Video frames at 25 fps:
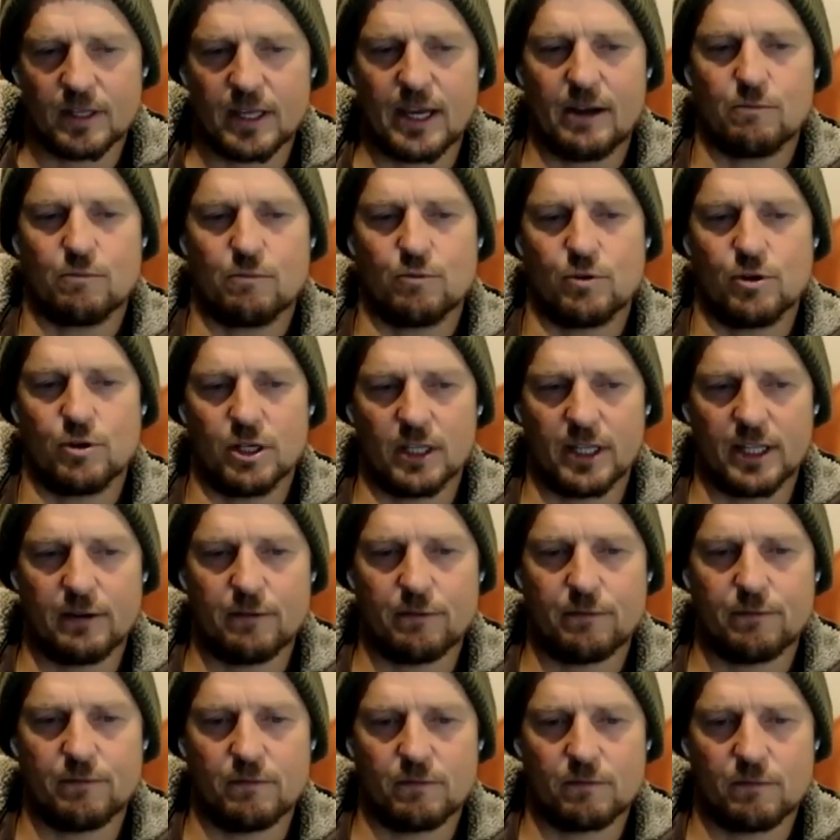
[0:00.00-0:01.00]

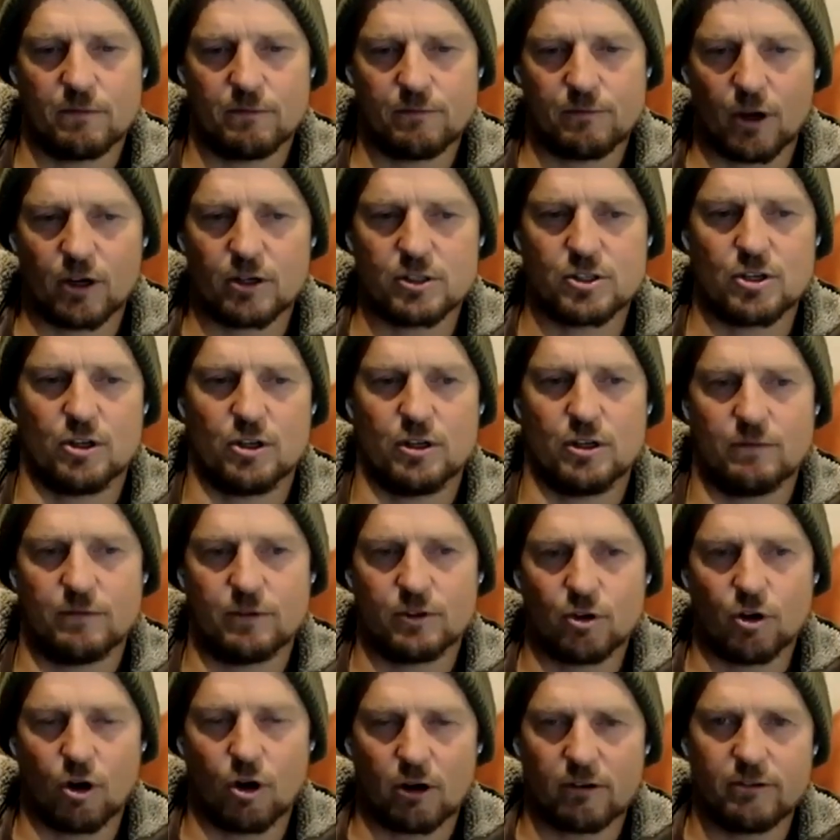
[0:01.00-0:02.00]
really focus on your
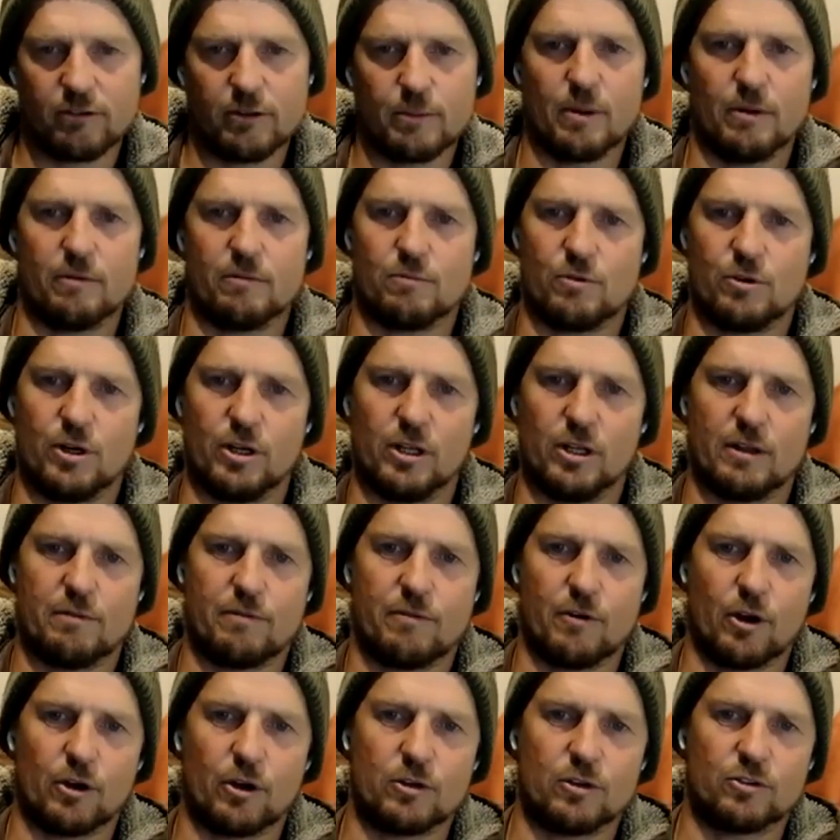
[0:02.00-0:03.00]
photography, but really
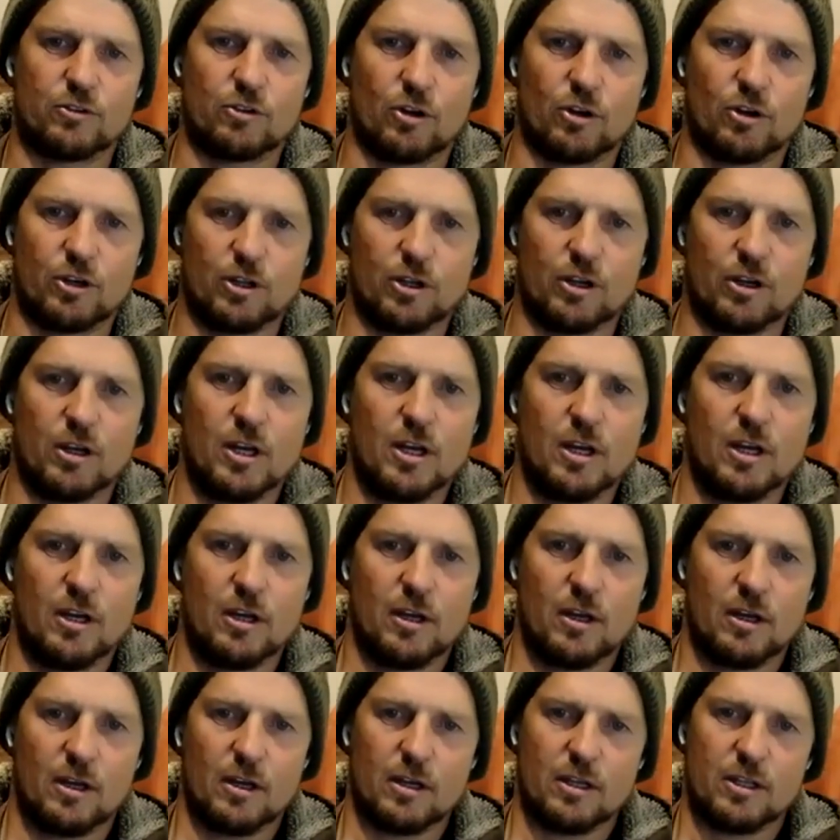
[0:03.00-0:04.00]
focus on your
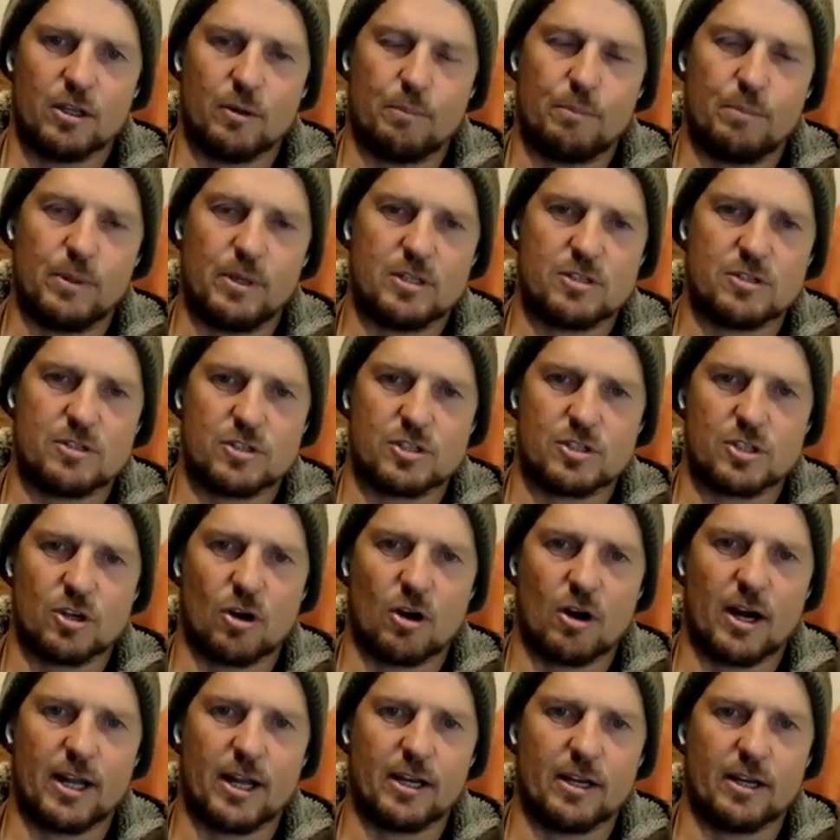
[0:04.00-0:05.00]
business
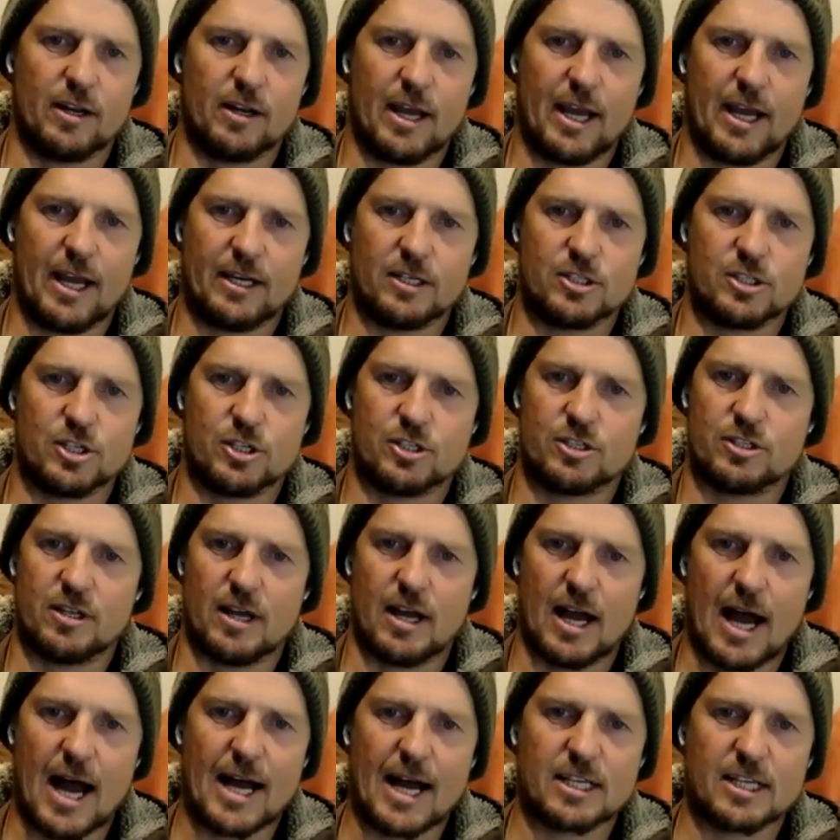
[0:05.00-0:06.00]
side, and just
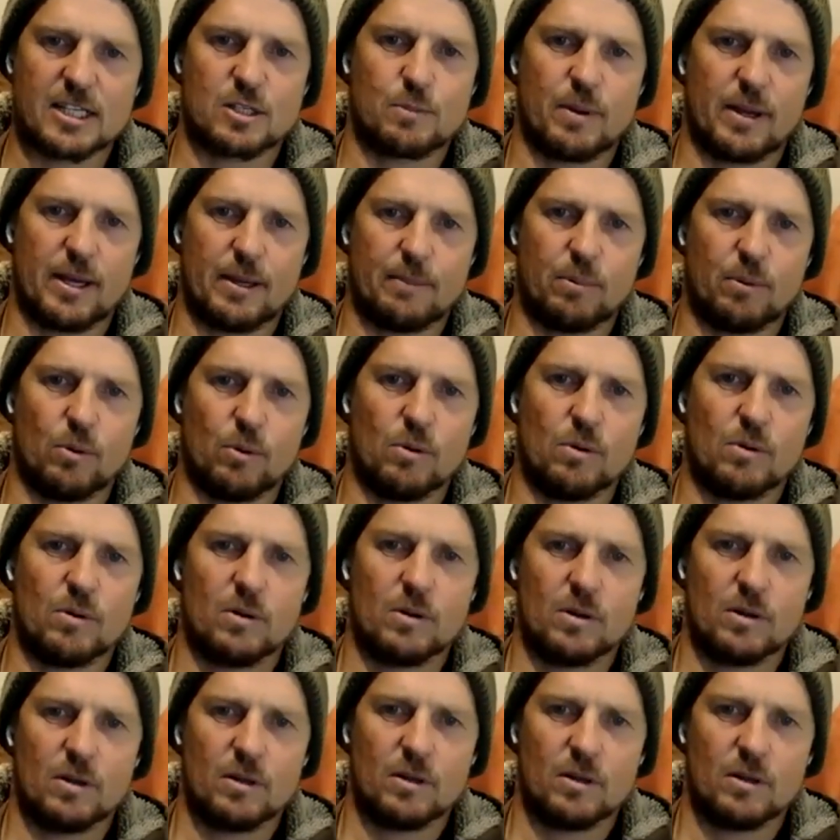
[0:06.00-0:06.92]
ask people.